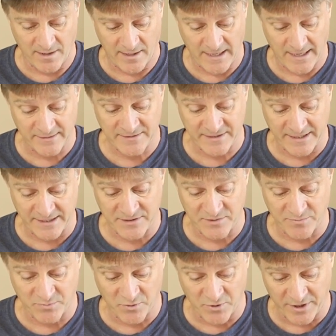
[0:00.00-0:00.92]
Outside
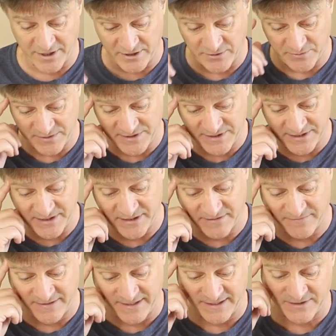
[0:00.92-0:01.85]
Tobruk, you didn't
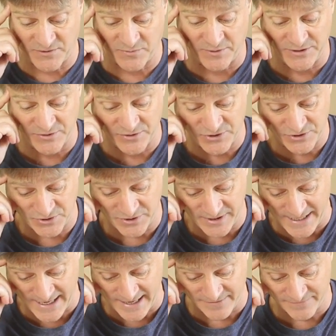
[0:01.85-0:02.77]
advance when you
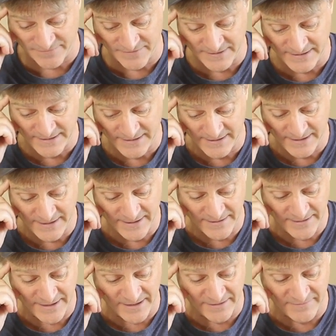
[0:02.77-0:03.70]
should have,
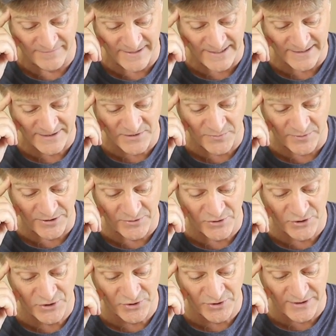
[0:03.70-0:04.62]
then advanced when you
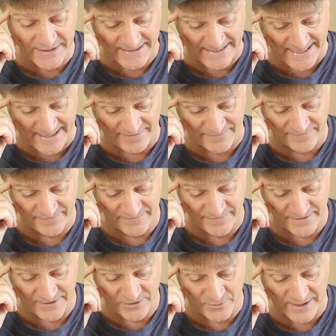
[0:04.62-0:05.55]
shouldn't have,
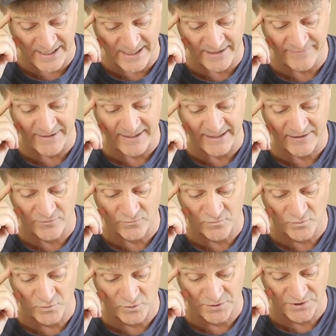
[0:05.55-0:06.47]
and you can't even get the
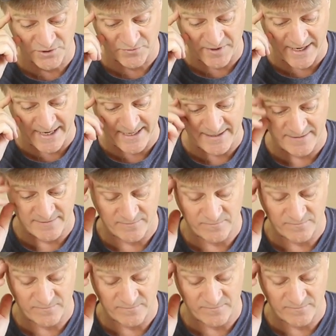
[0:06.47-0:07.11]
rules right.